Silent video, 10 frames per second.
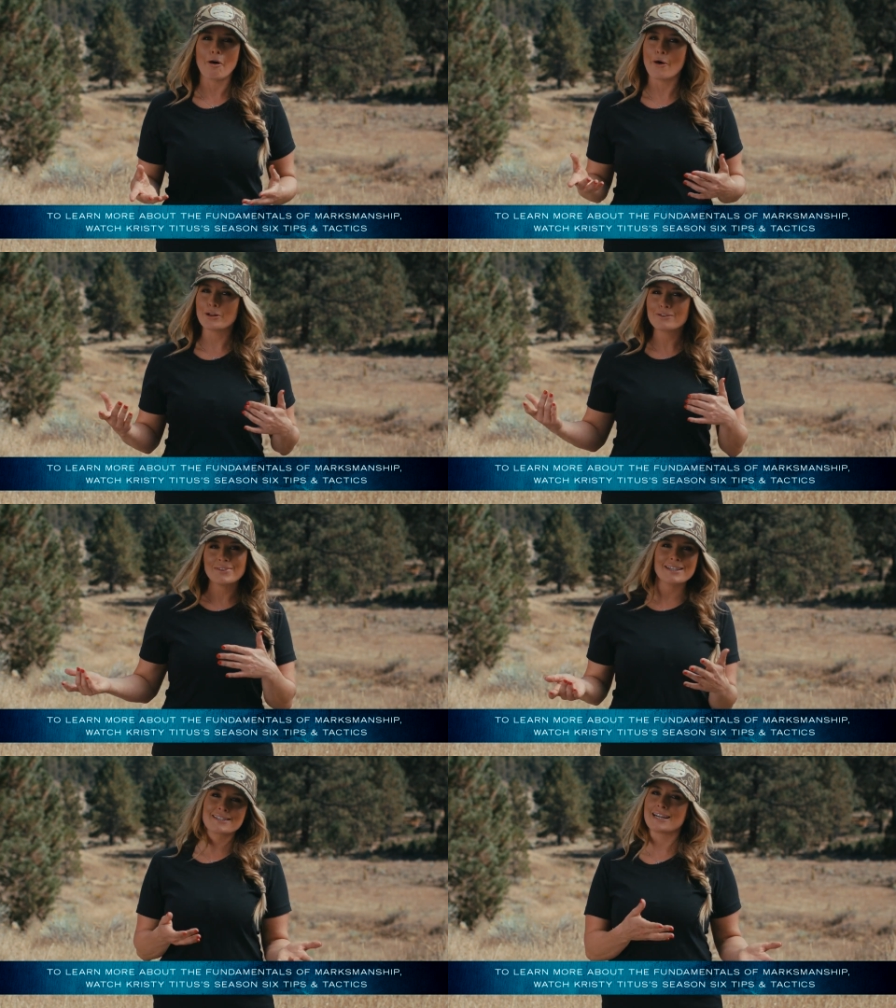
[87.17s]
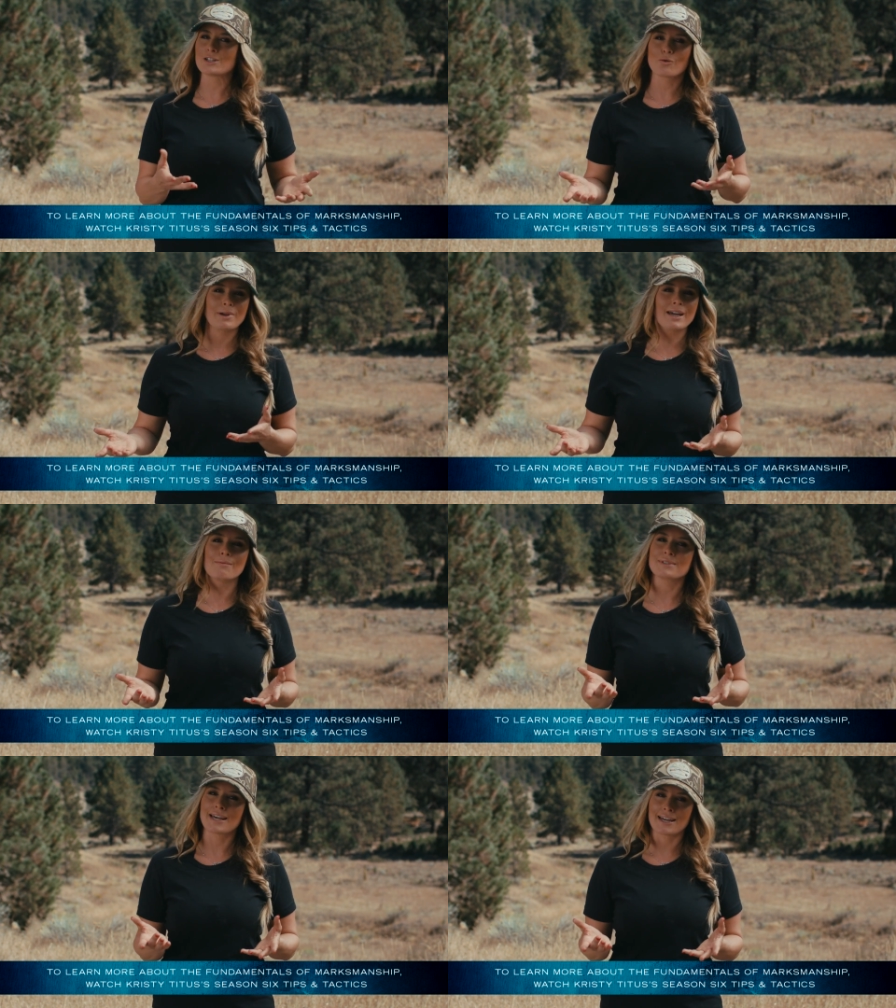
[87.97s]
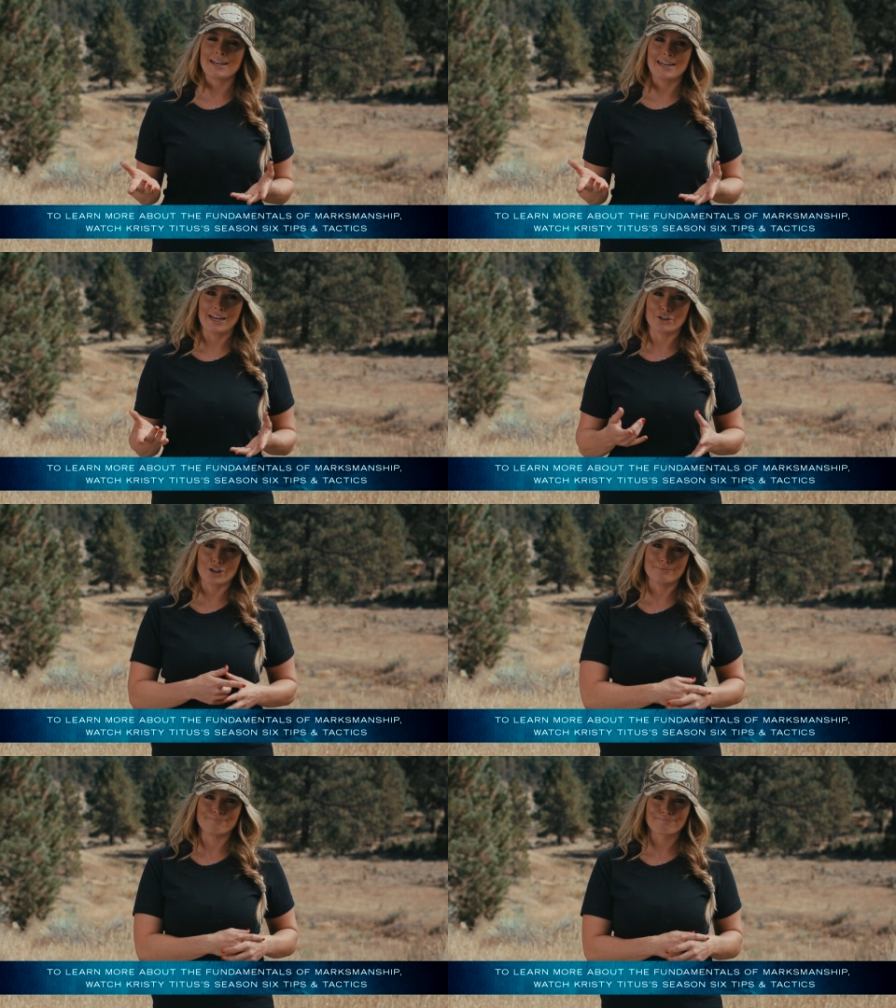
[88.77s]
all of these things will become second nature.